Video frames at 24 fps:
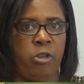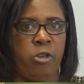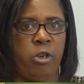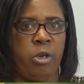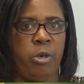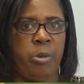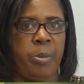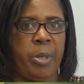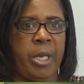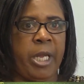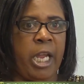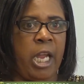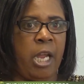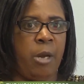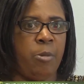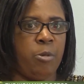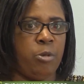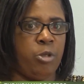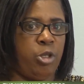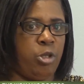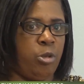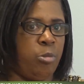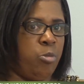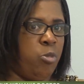are you going to be
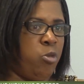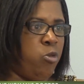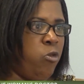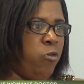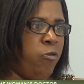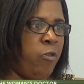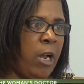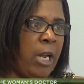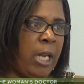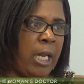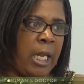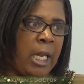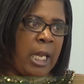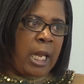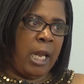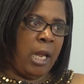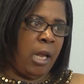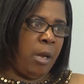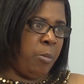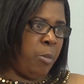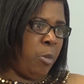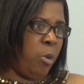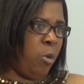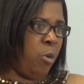able to move a
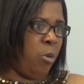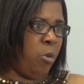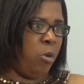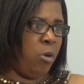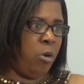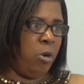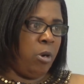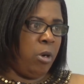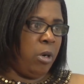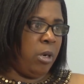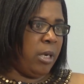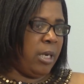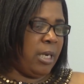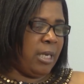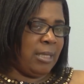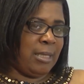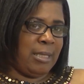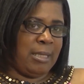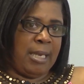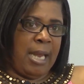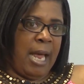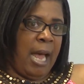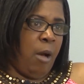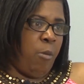limb or
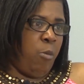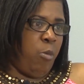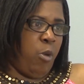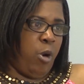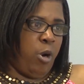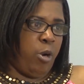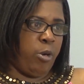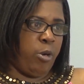it's not